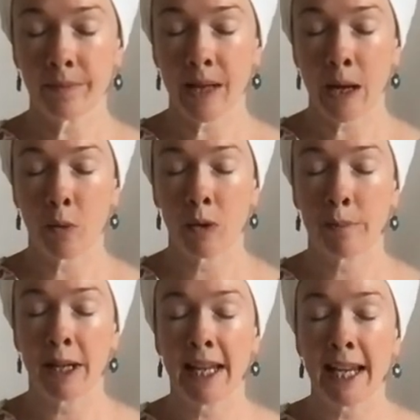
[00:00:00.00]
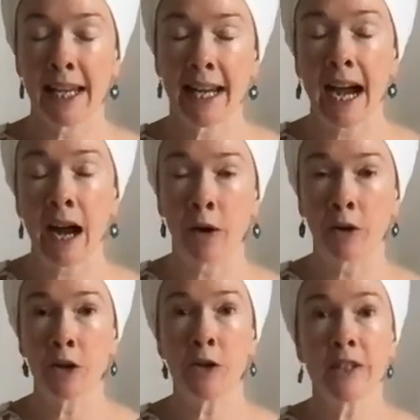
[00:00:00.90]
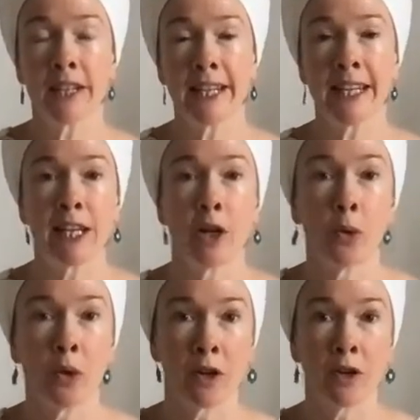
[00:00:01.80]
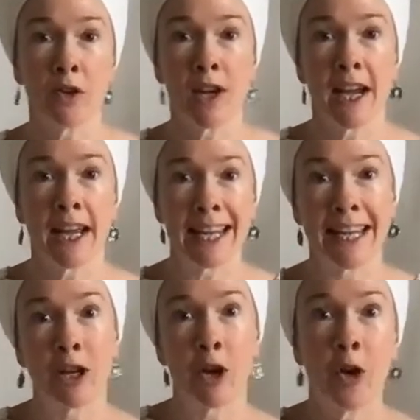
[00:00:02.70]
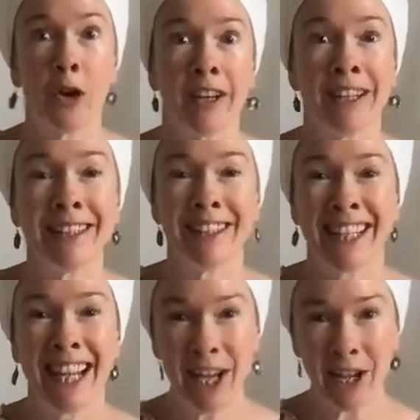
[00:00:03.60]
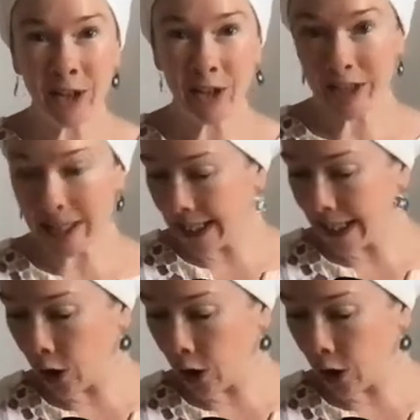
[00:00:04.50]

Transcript: Now we'll begin our Kundalini Yoga Kriya in earnest. Kundalini